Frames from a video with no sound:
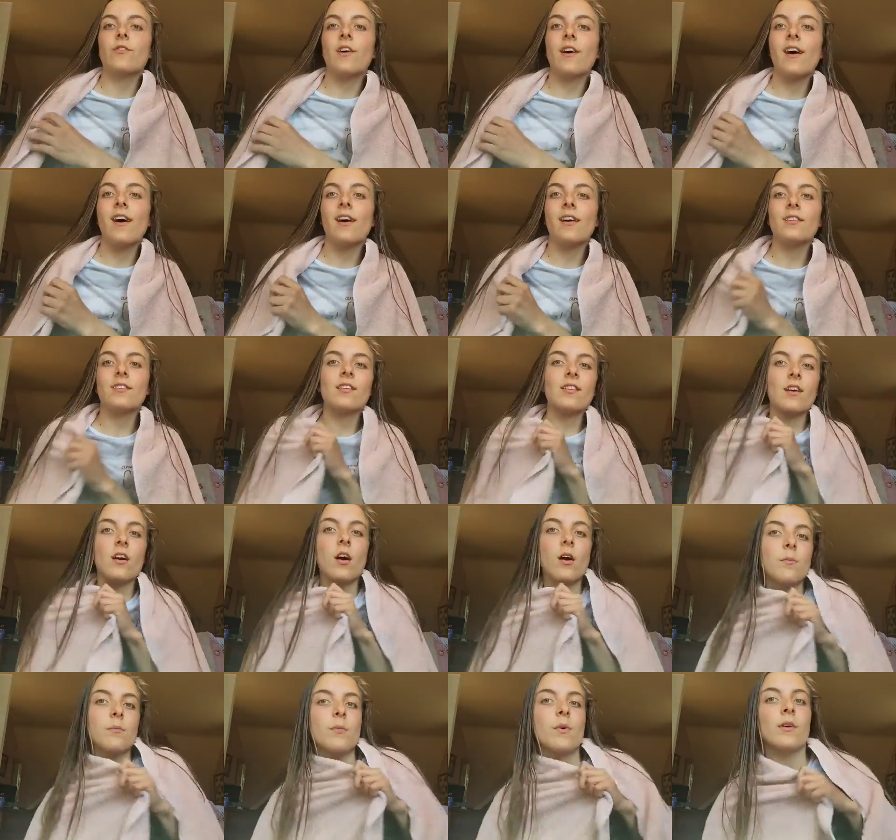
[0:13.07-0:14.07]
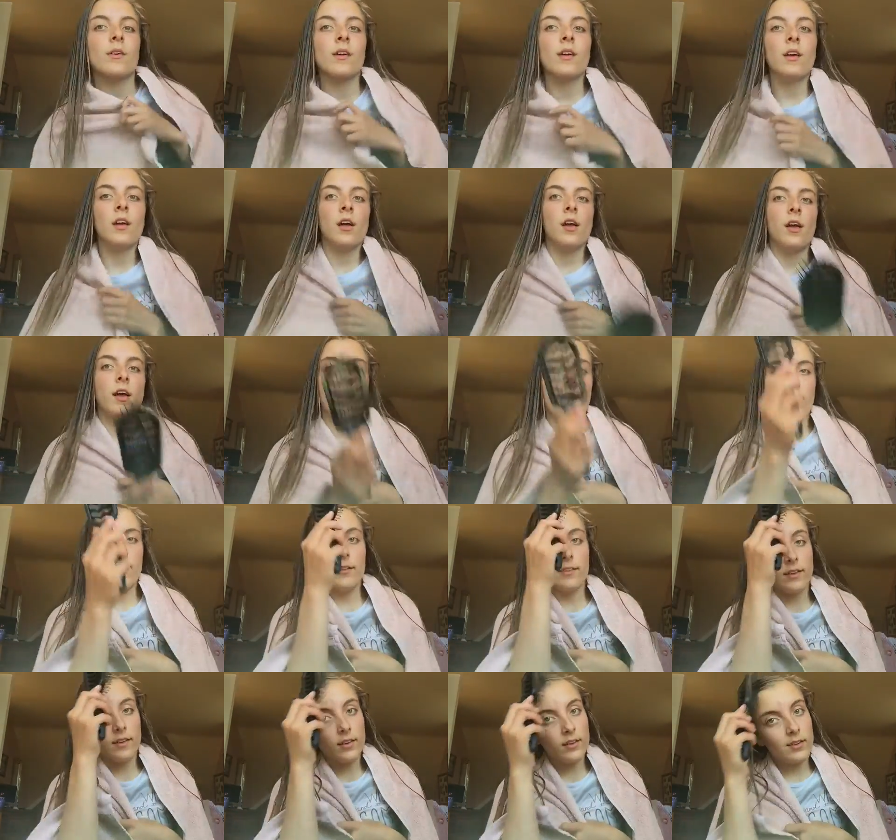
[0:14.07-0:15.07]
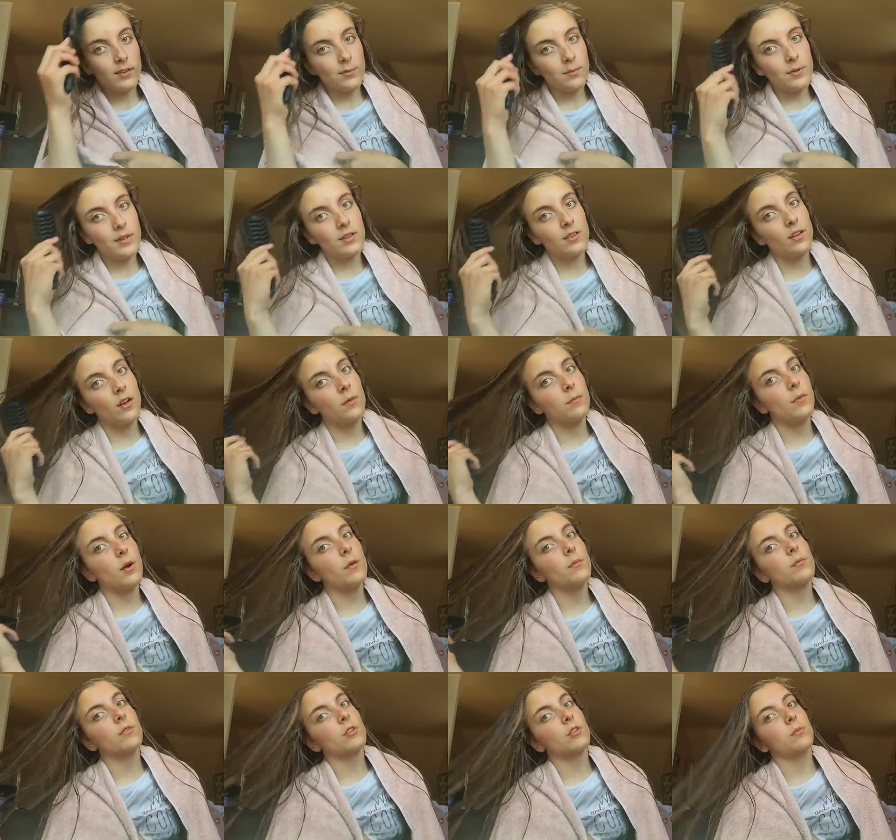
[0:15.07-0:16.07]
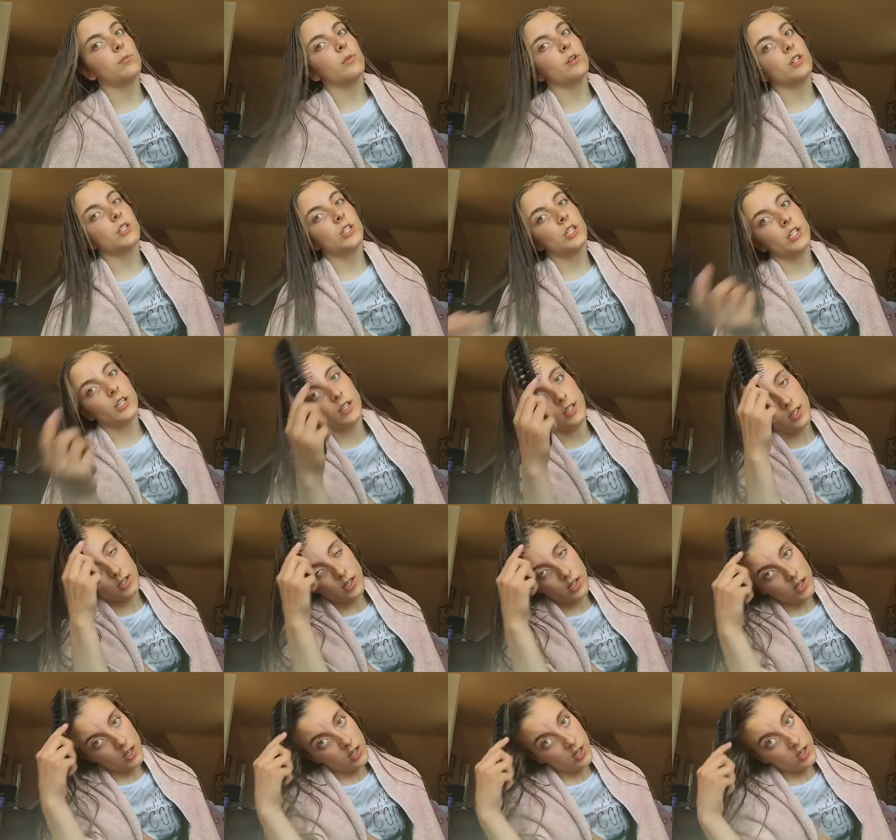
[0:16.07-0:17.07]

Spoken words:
for her to come. And in the meantime, I'm just brushing